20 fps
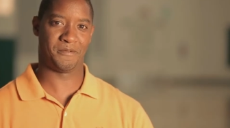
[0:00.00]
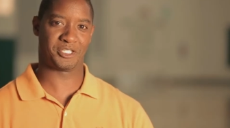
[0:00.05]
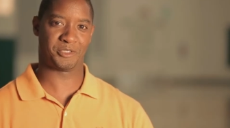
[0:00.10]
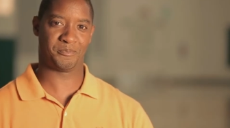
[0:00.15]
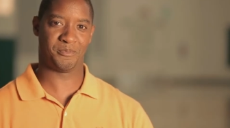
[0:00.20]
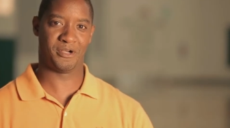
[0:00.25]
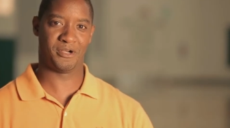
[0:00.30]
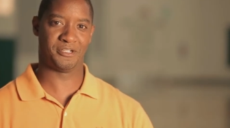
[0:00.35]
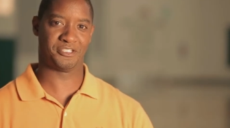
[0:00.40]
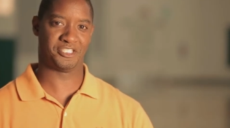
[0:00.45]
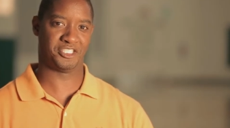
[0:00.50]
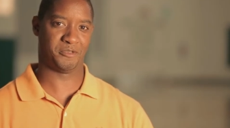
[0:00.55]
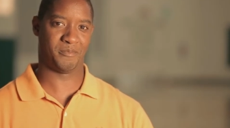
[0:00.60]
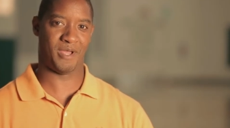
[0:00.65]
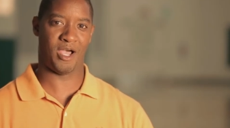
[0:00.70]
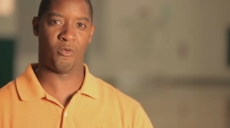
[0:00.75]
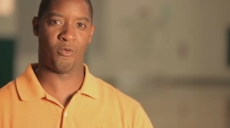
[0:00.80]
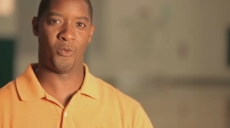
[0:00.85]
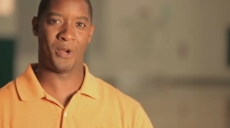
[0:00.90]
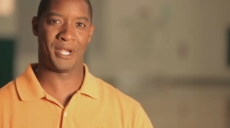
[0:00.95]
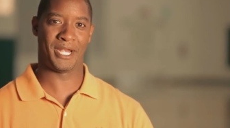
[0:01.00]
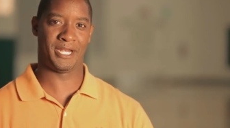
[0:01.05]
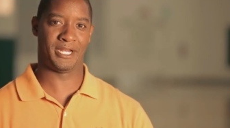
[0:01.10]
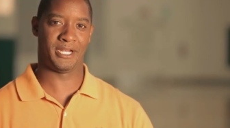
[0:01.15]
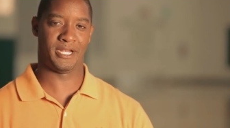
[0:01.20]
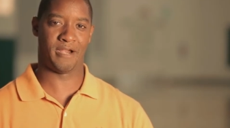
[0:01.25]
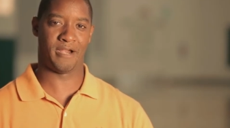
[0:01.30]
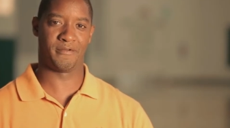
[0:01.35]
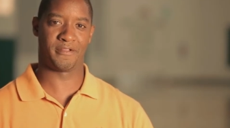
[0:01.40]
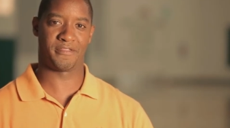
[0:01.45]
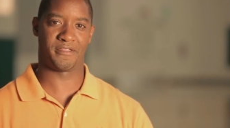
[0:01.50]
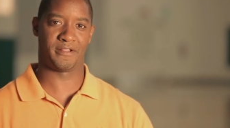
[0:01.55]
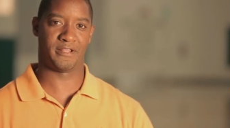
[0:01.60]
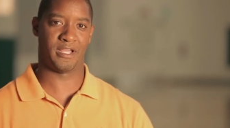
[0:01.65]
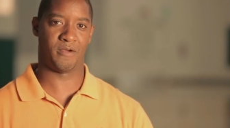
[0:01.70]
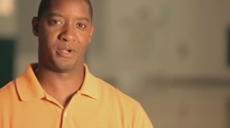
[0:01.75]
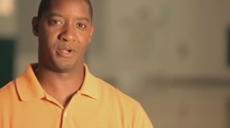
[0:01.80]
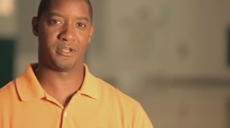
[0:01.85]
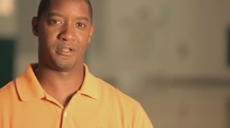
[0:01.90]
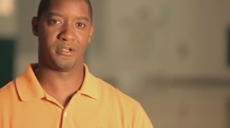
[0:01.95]
experience is about winning in everything
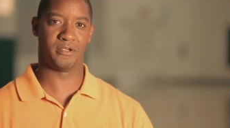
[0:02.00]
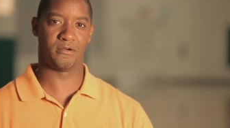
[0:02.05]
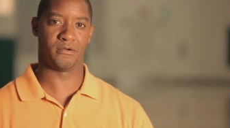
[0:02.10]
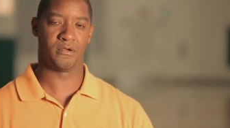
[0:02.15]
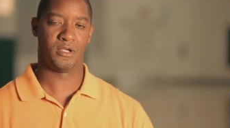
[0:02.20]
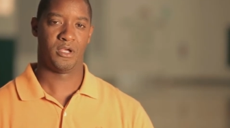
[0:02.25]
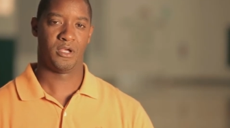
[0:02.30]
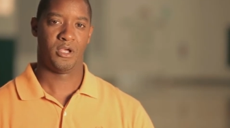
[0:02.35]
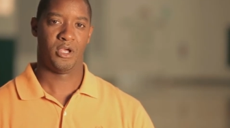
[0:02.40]
that we do.